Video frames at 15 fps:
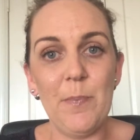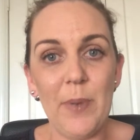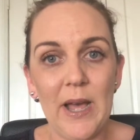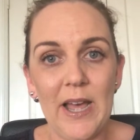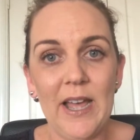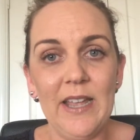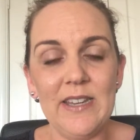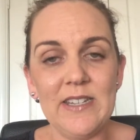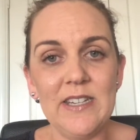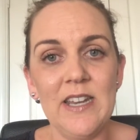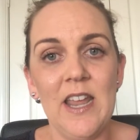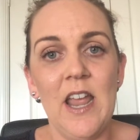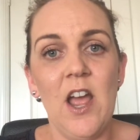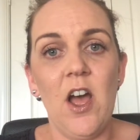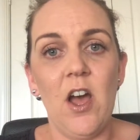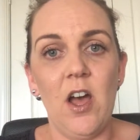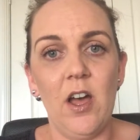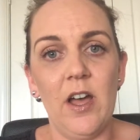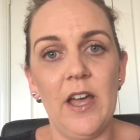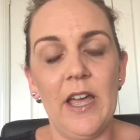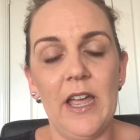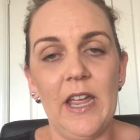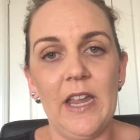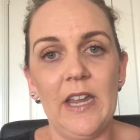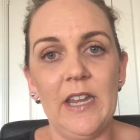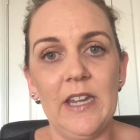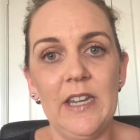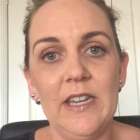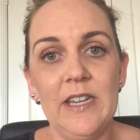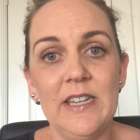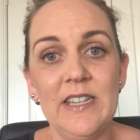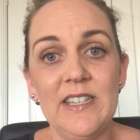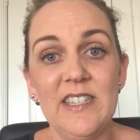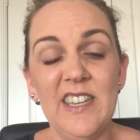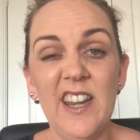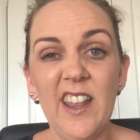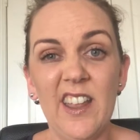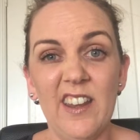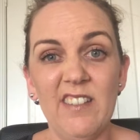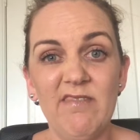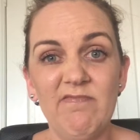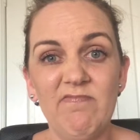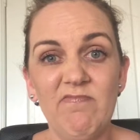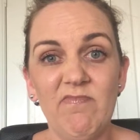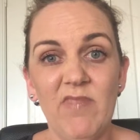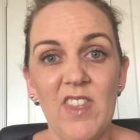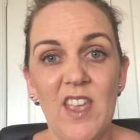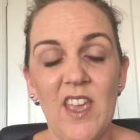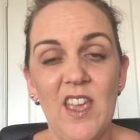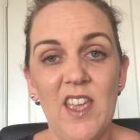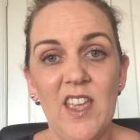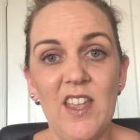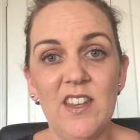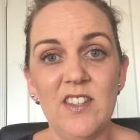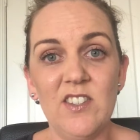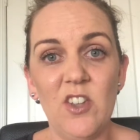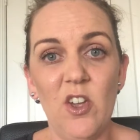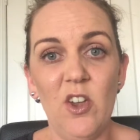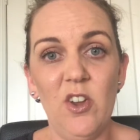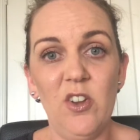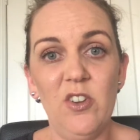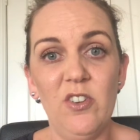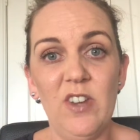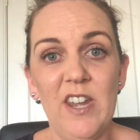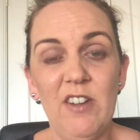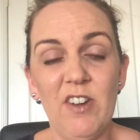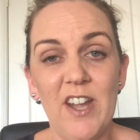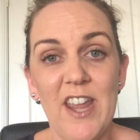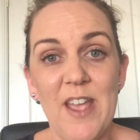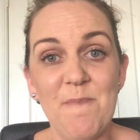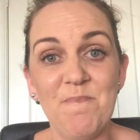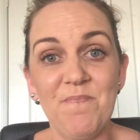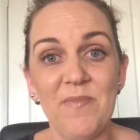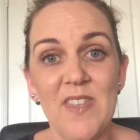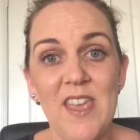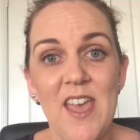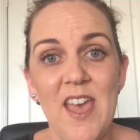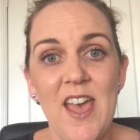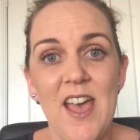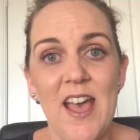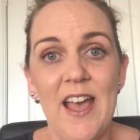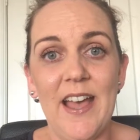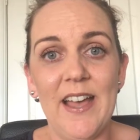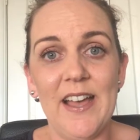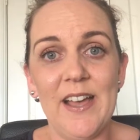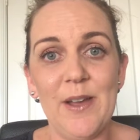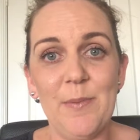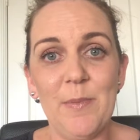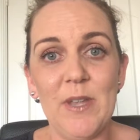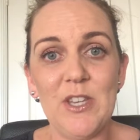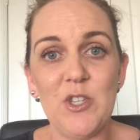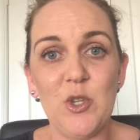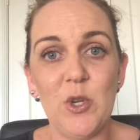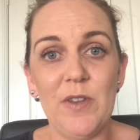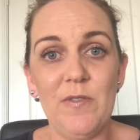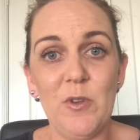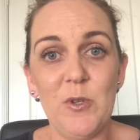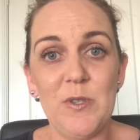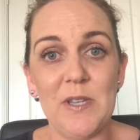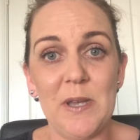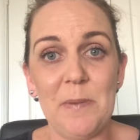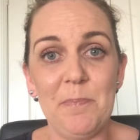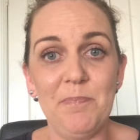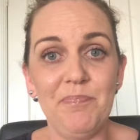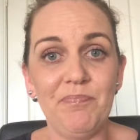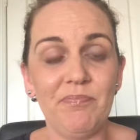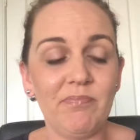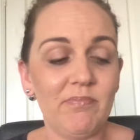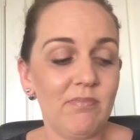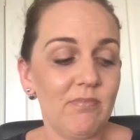But I did it, and so here I am to give you some